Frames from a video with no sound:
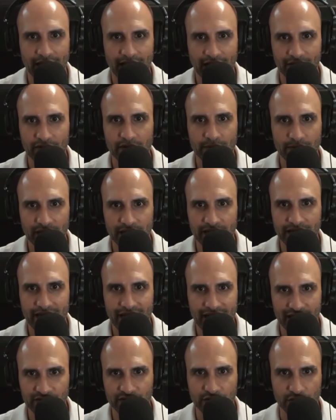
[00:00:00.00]
Everybody
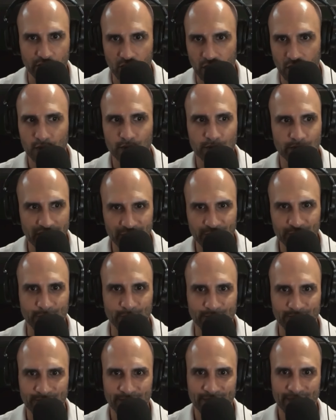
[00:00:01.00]
has their own
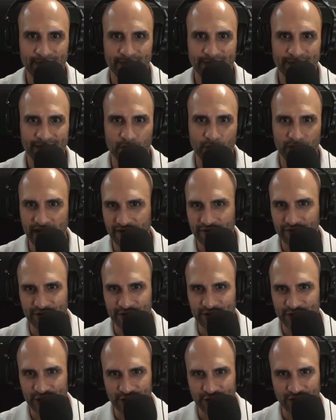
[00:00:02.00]
bedroom. We have to
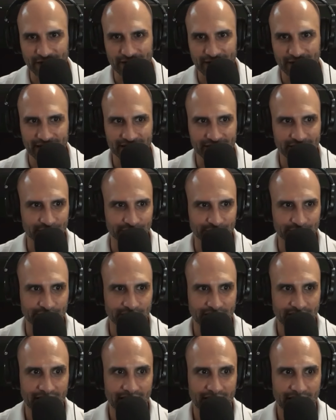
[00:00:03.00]
share a collective
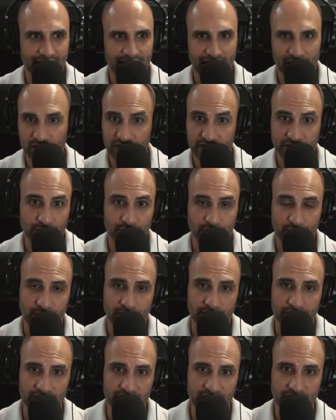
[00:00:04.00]
house if we're
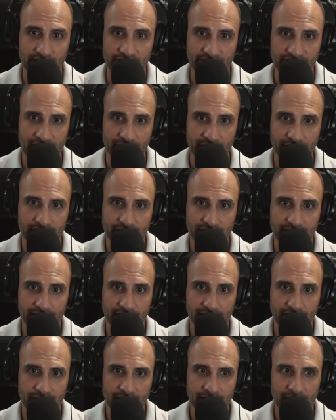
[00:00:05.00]
part of the same family,
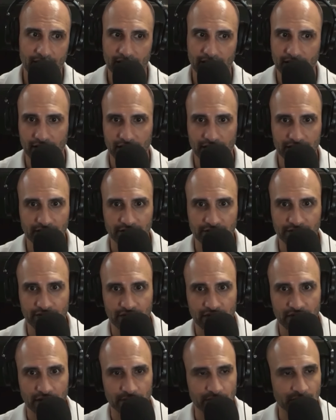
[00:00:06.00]
and collective
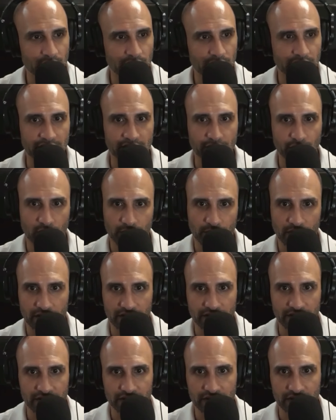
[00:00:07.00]
community if we're part
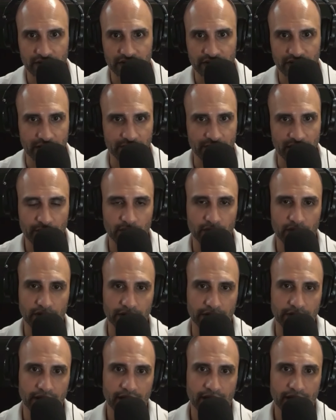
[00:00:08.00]
of the same
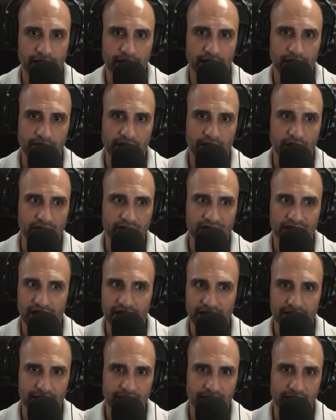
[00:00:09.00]
neighborhood. But
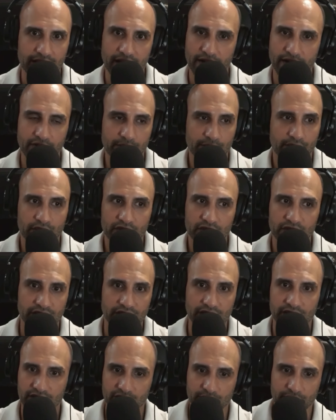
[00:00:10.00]
outside of that, every
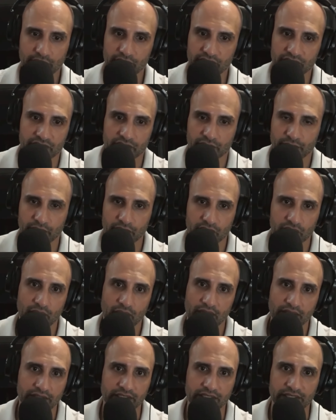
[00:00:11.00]
person experiences
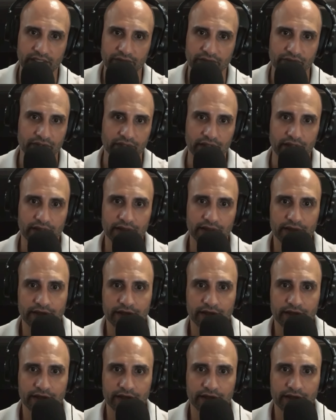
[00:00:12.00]
spirituality differently.